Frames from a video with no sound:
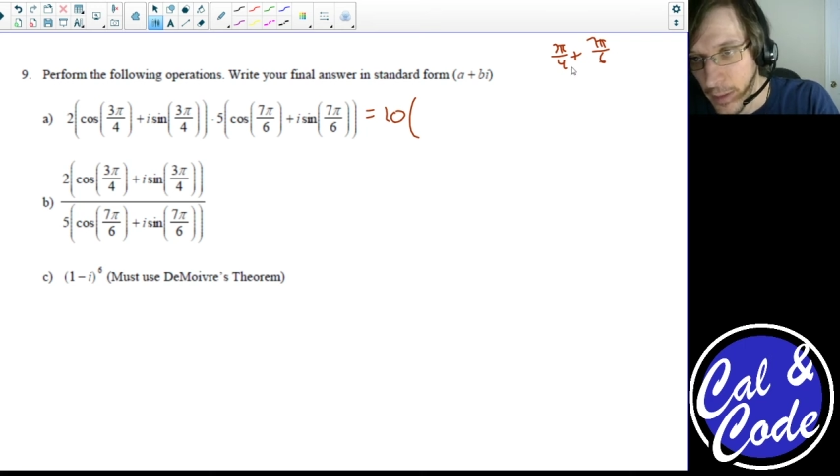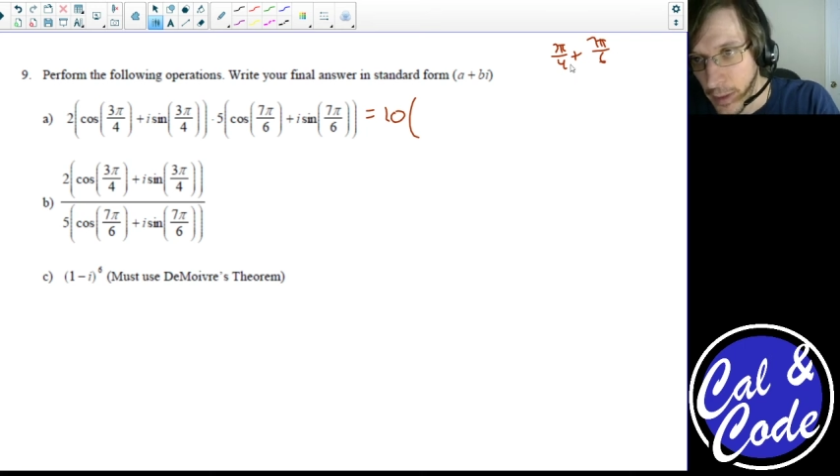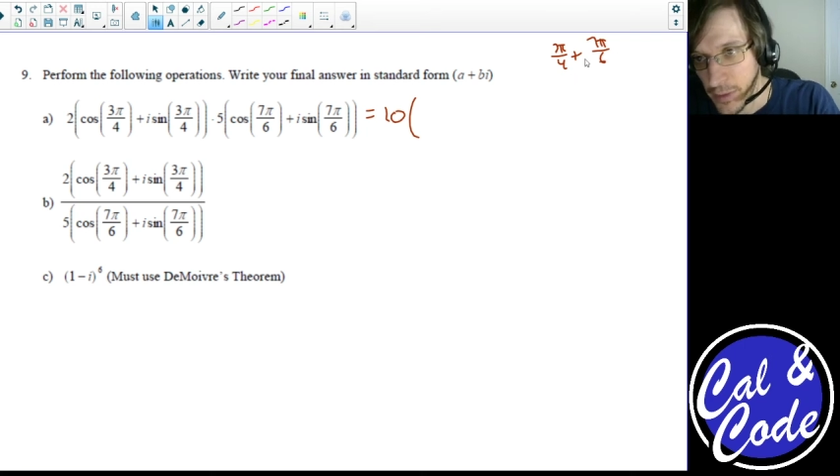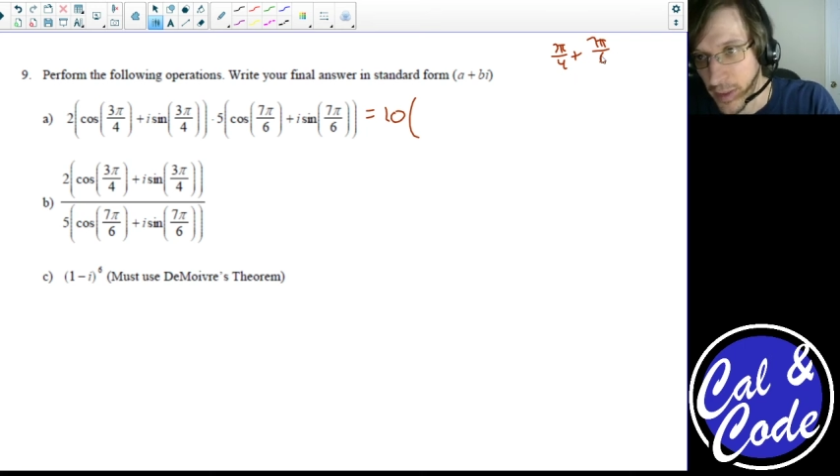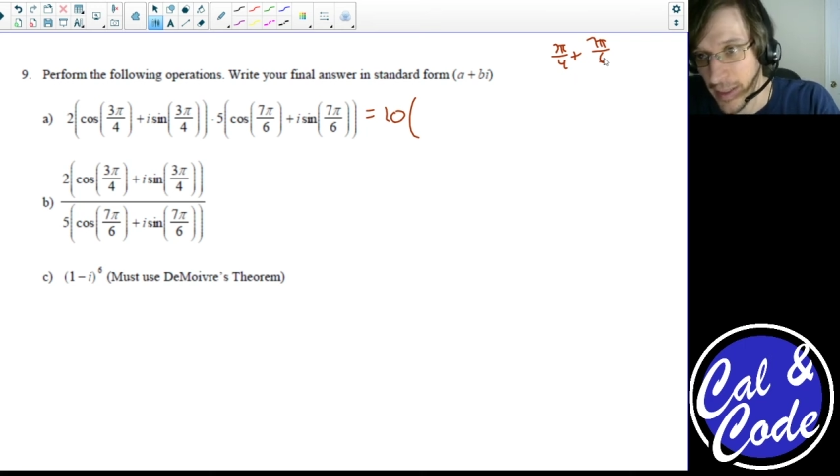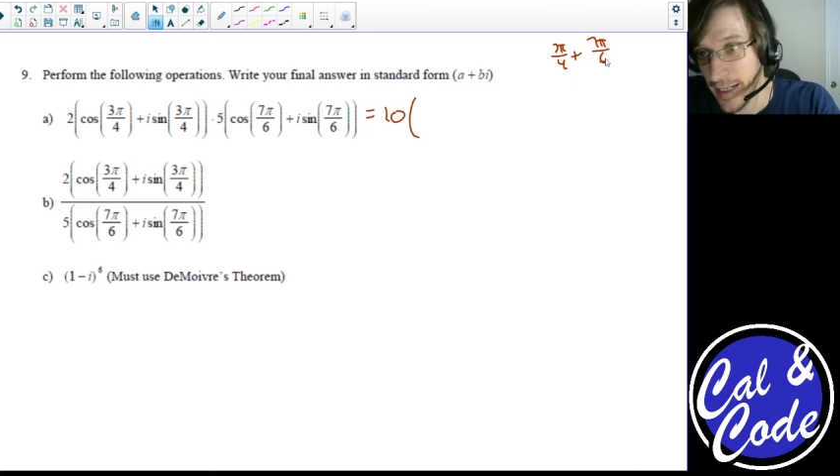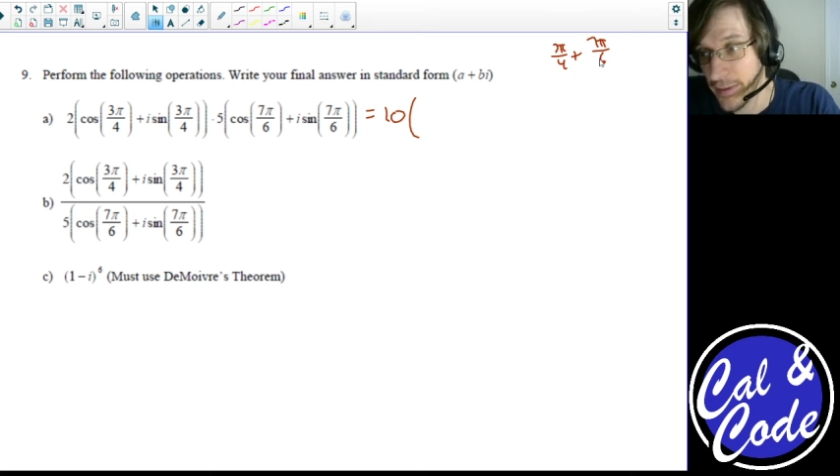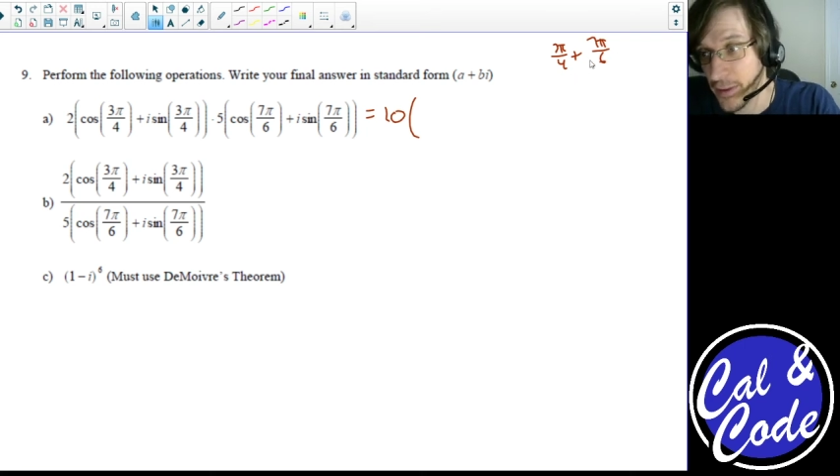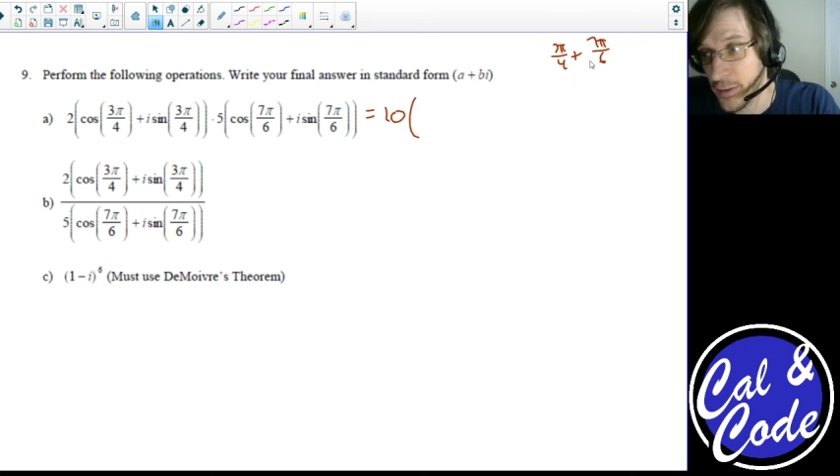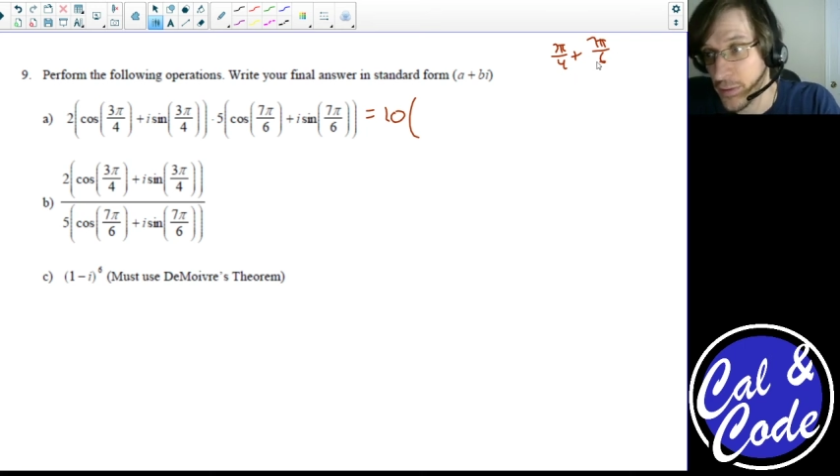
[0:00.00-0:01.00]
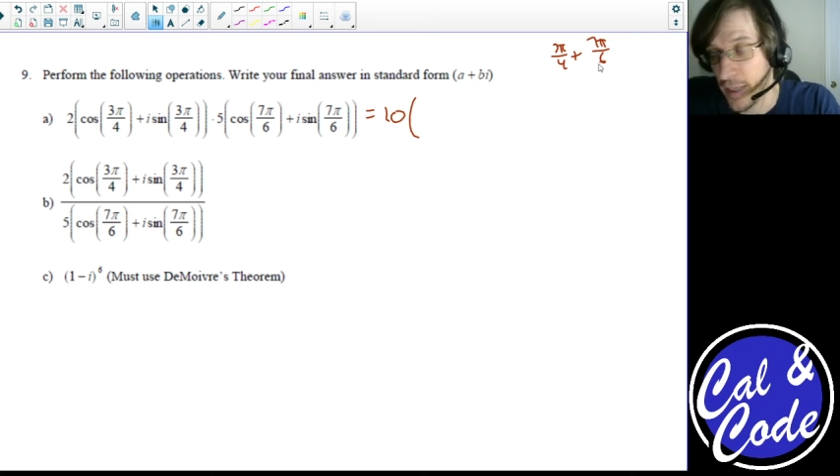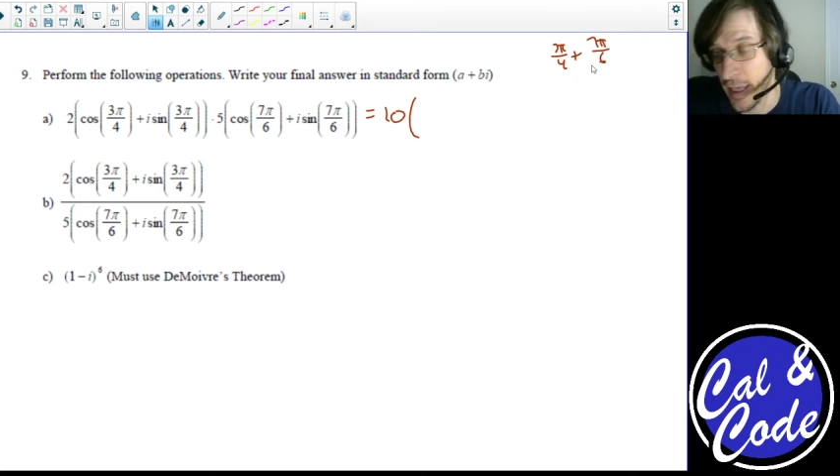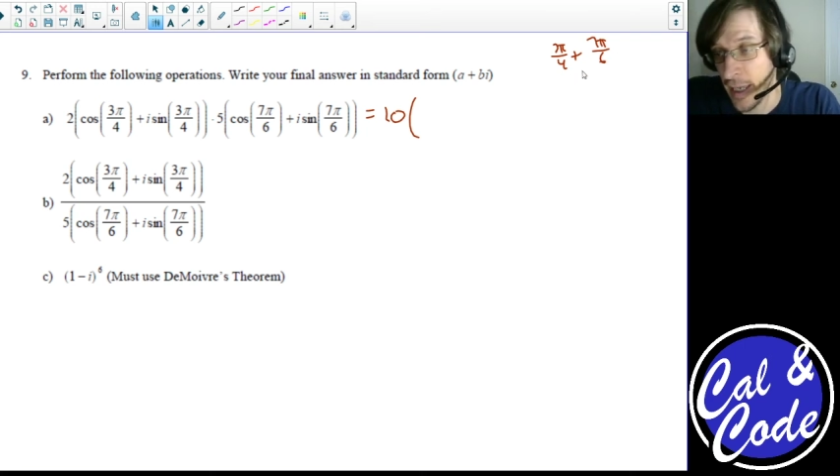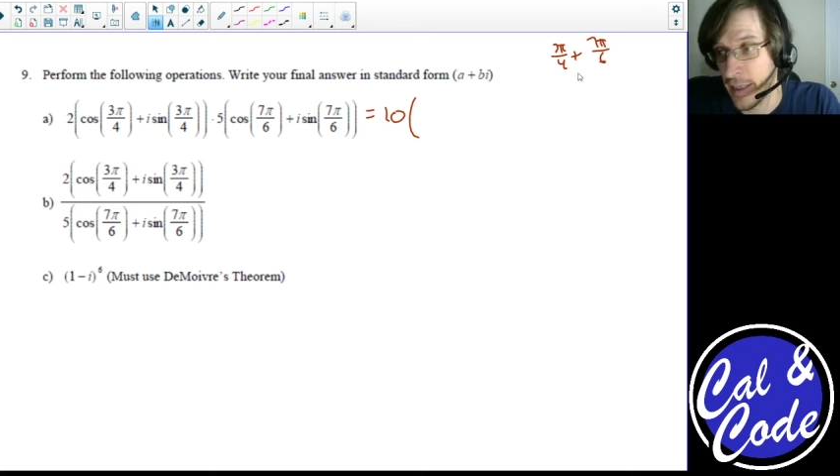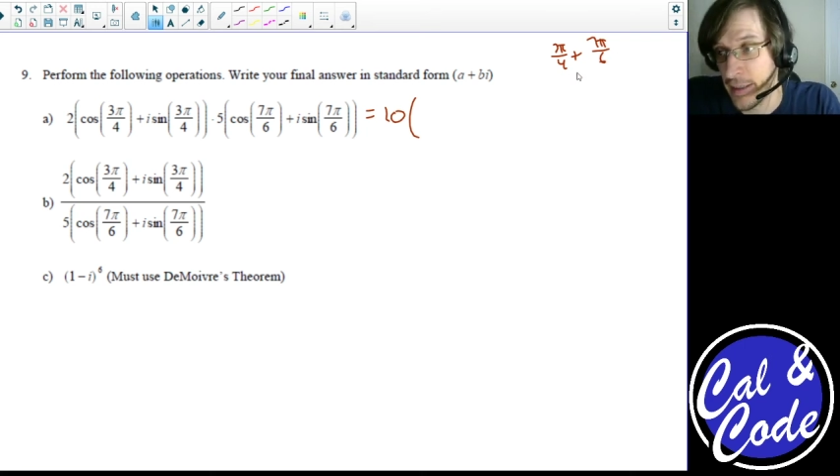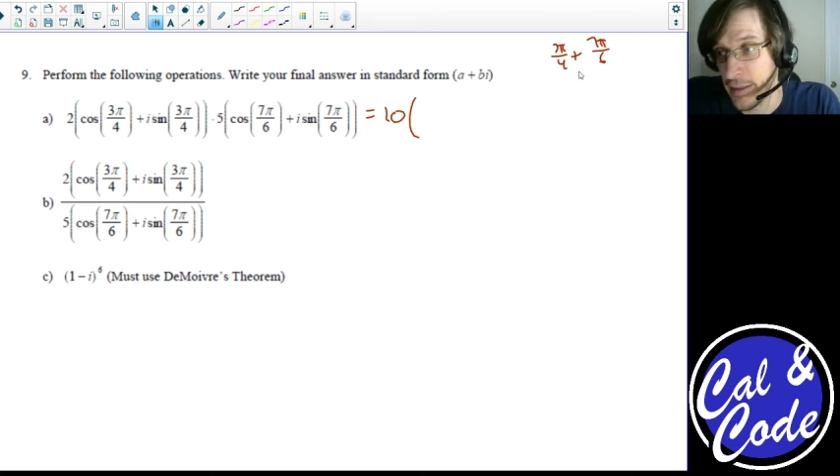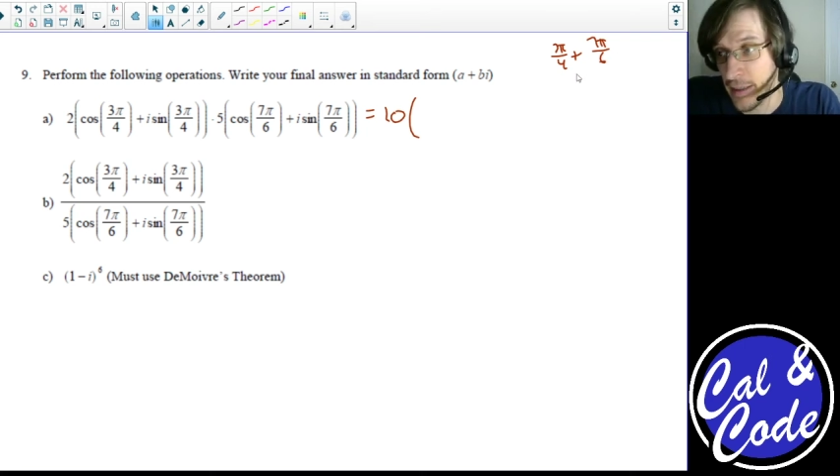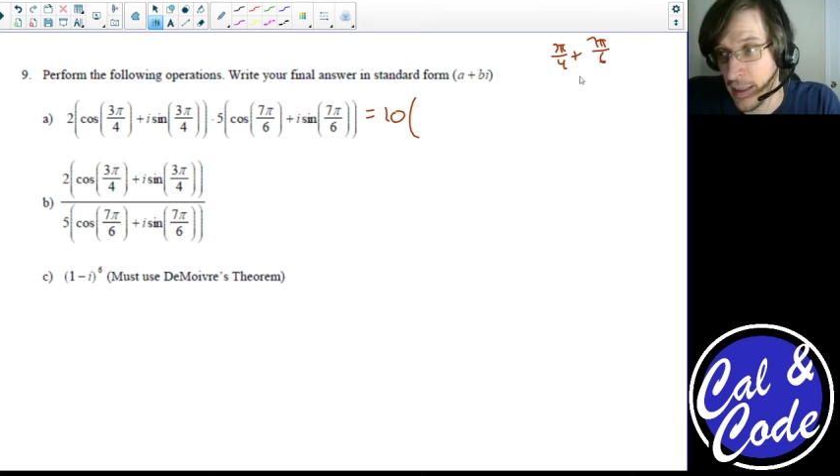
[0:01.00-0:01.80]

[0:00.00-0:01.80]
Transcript: So I got to get those in